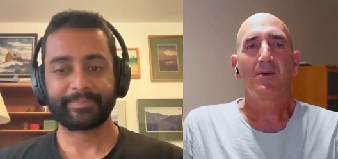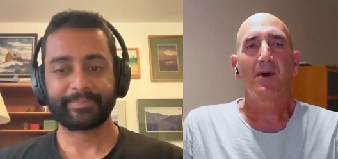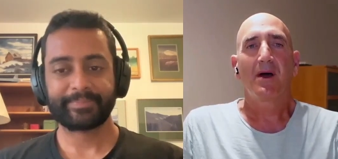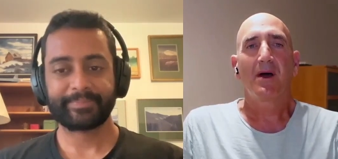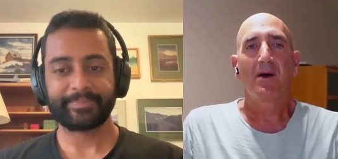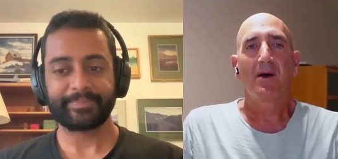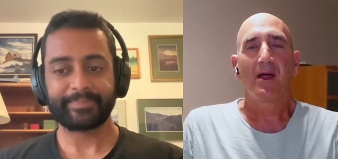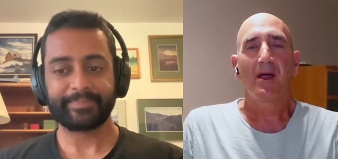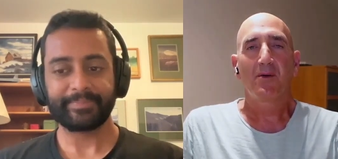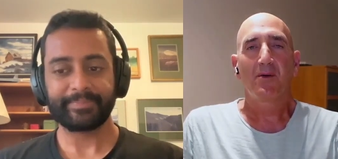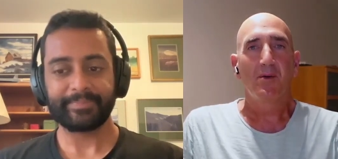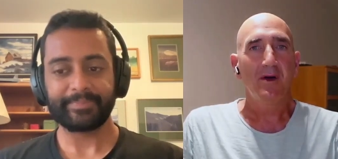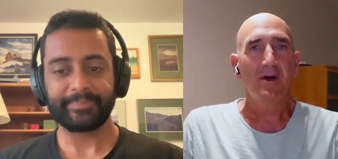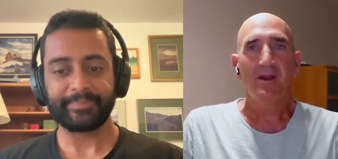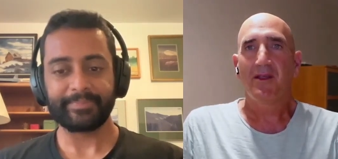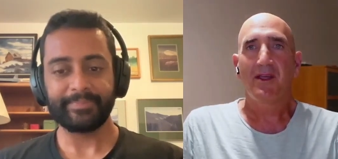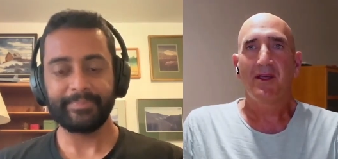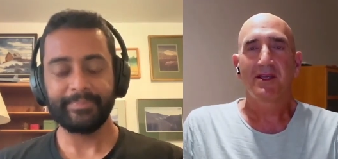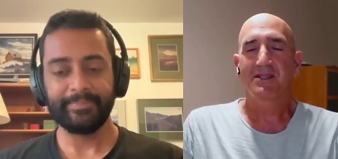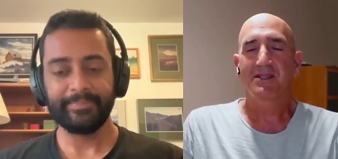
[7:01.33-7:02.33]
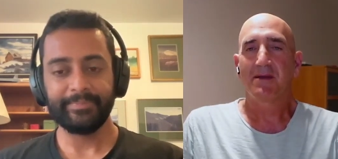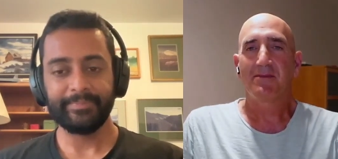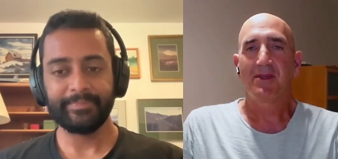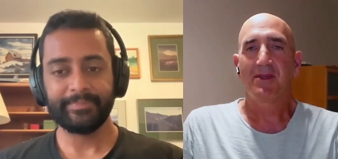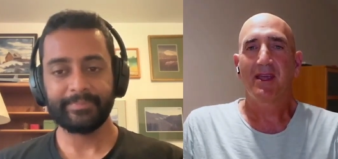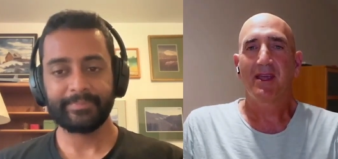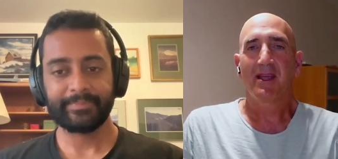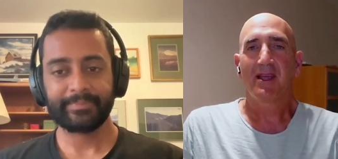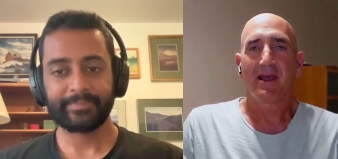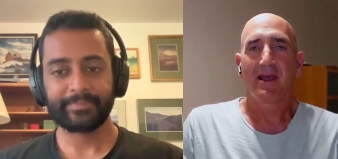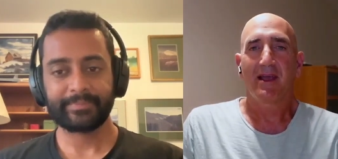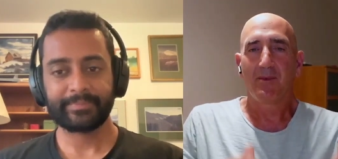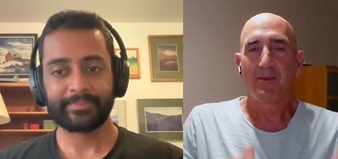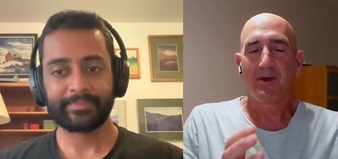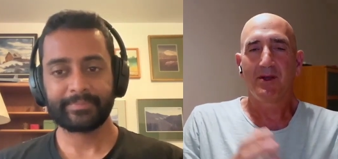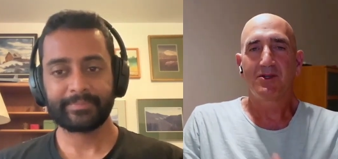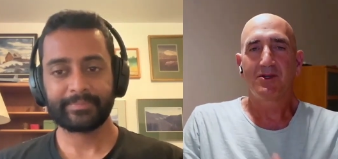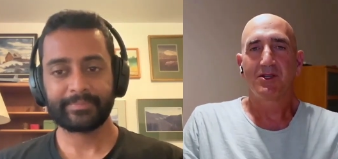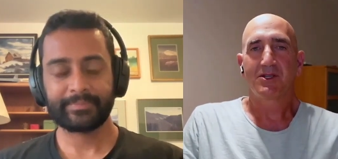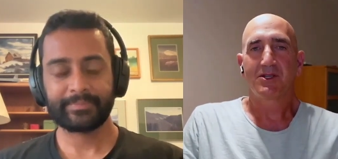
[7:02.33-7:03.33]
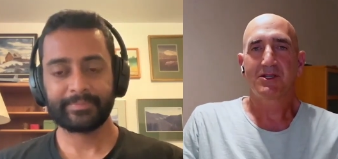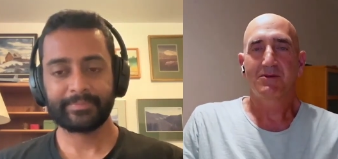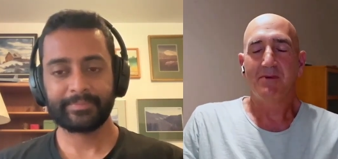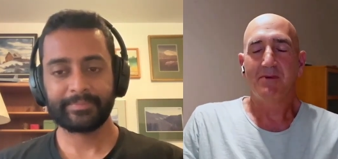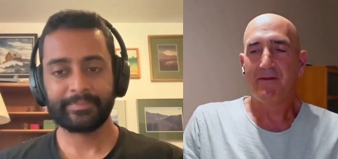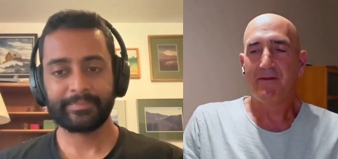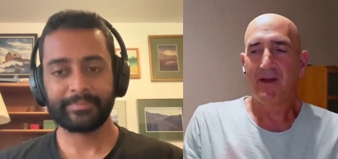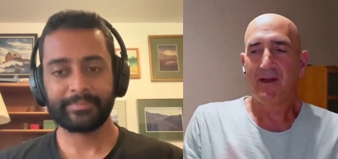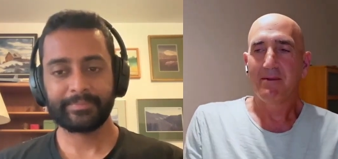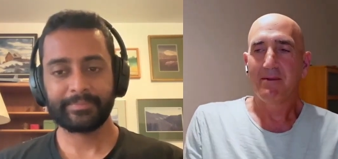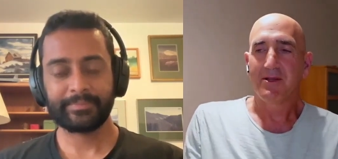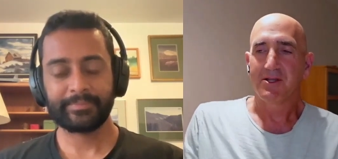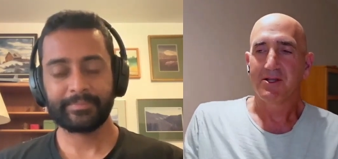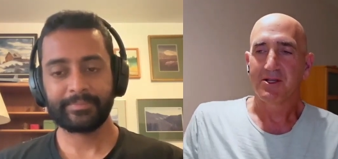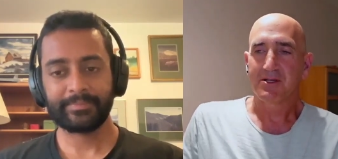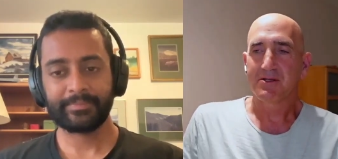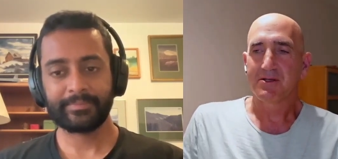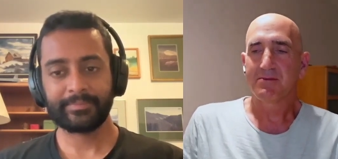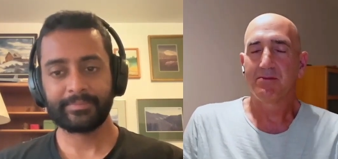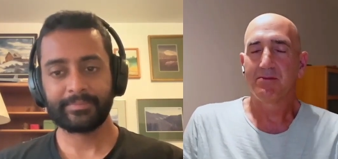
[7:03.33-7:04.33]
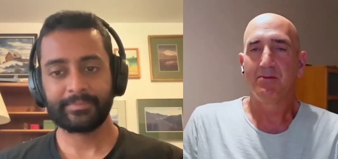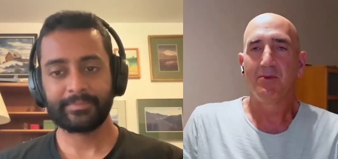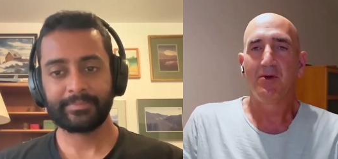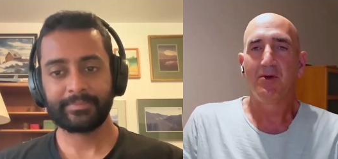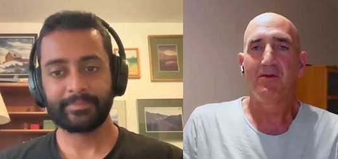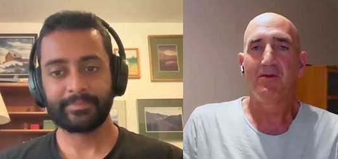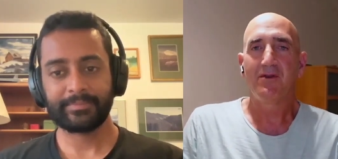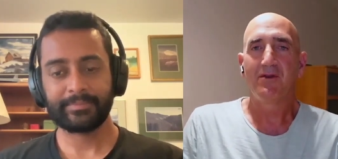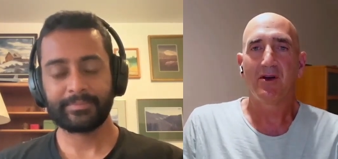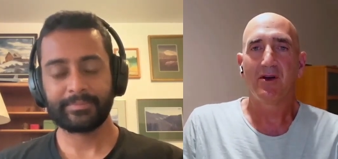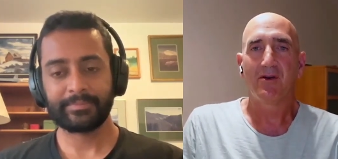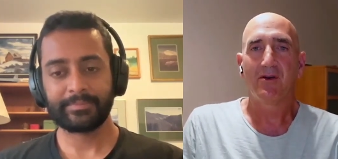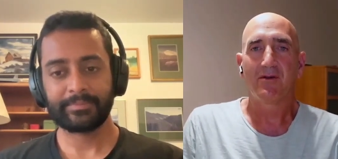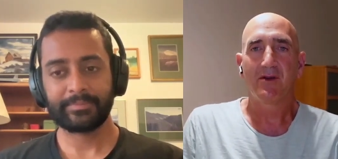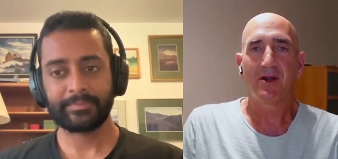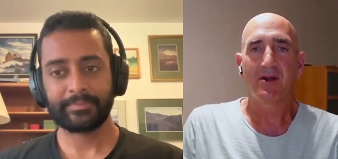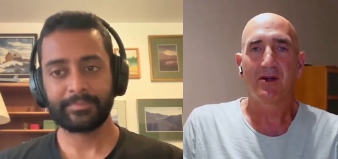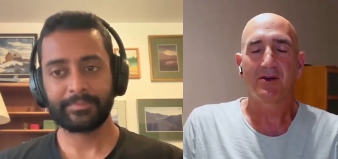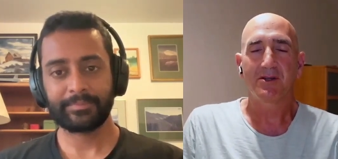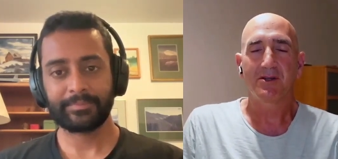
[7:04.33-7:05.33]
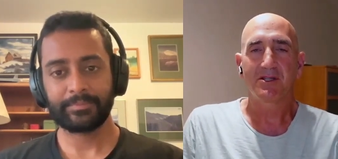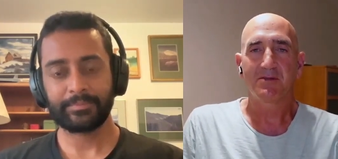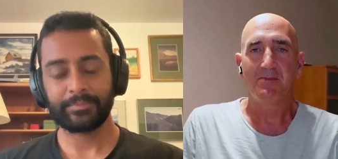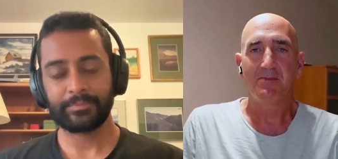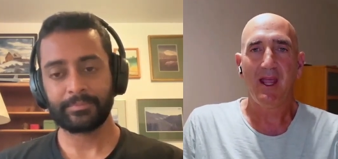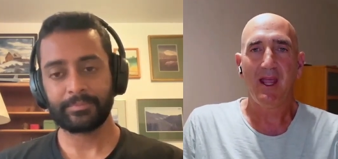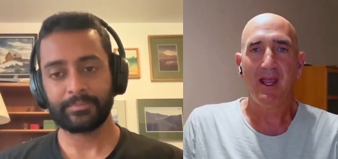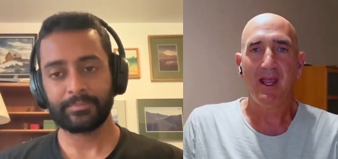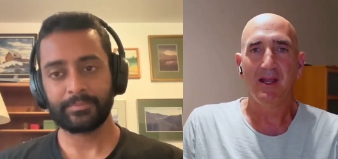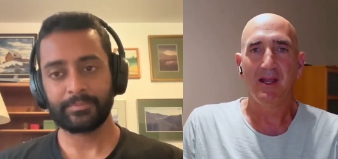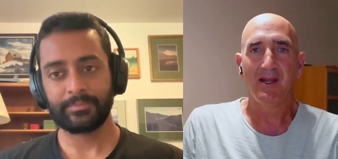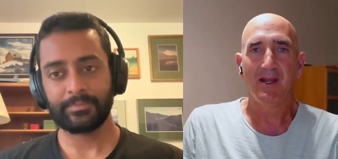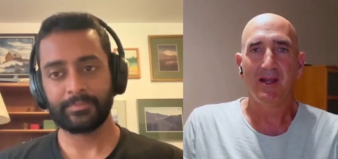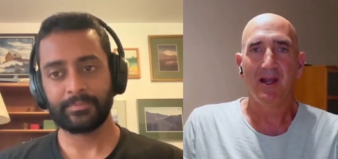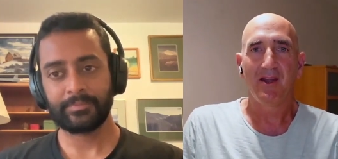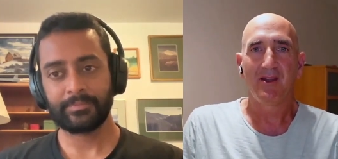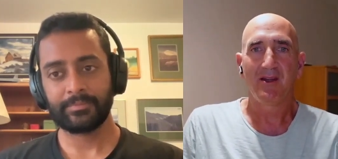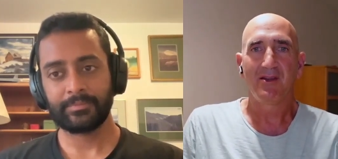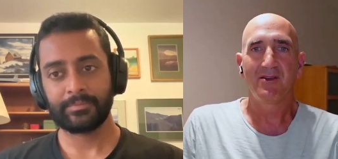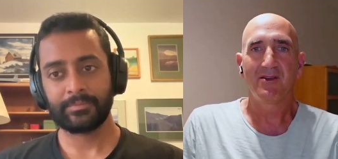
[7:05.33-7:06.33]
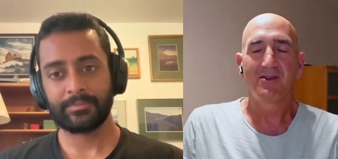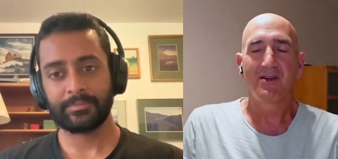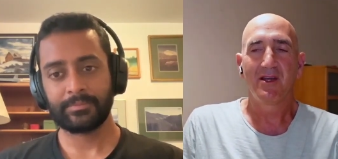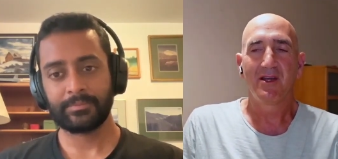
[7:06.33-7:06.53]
Speaker 1: Like one of the things I'm thinking, like we just, my family just moved over here to Spain and